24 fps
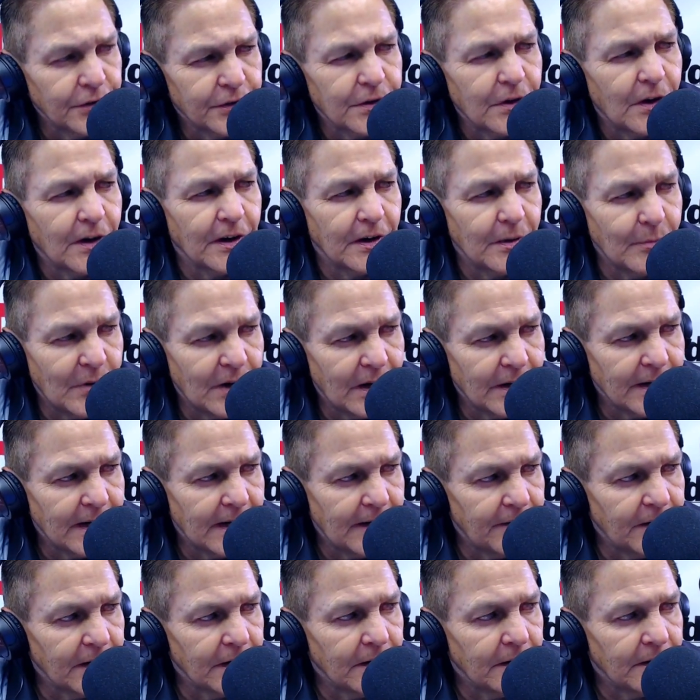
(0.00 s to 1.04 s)
talking about
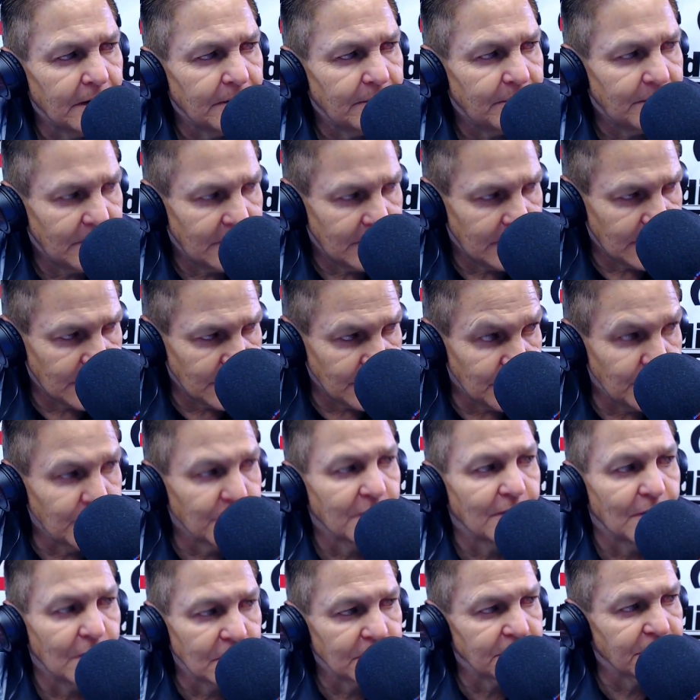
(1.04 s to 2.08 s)
having a a
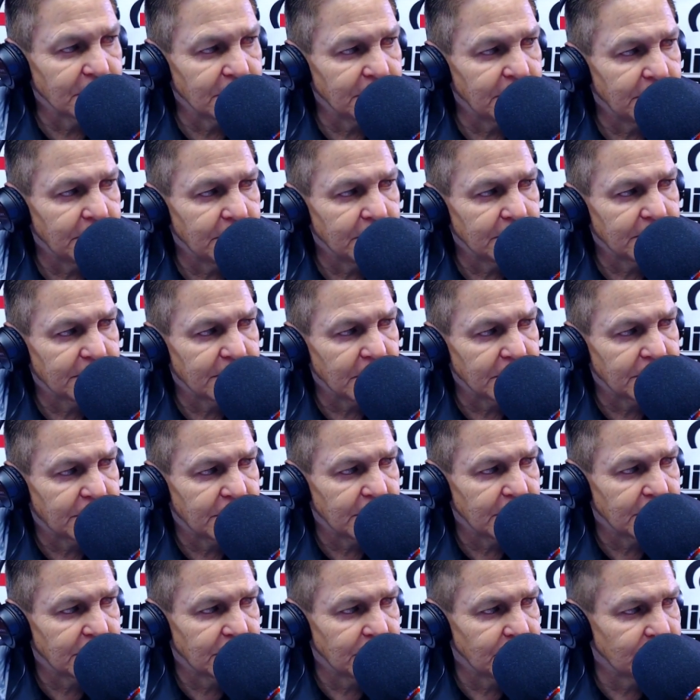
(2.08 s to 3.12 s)
university here, such
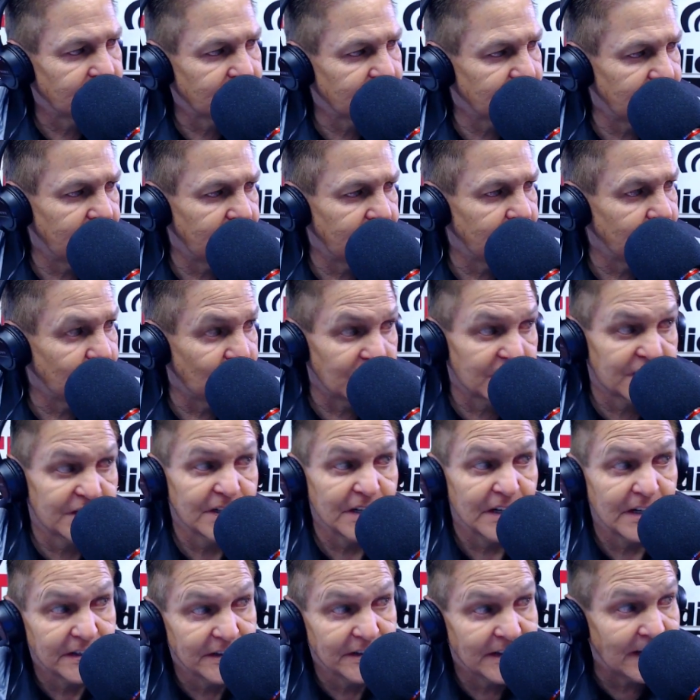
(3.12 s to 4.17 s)
as UC
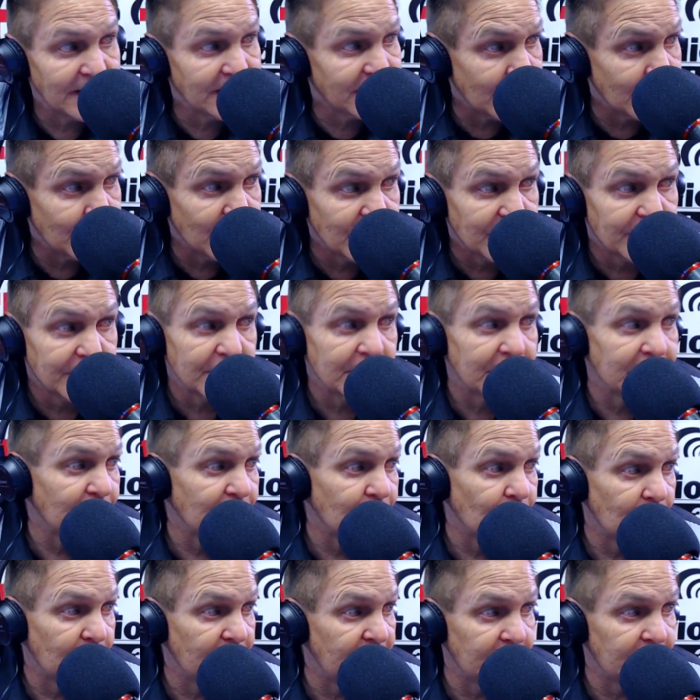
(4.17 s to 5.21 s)
Merced, that type of thing,
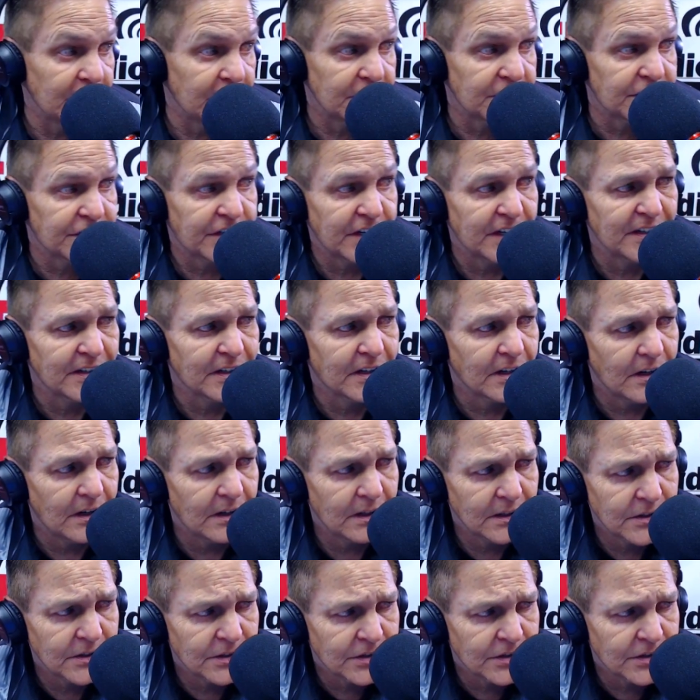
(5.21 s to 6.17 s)
or even a um, state college?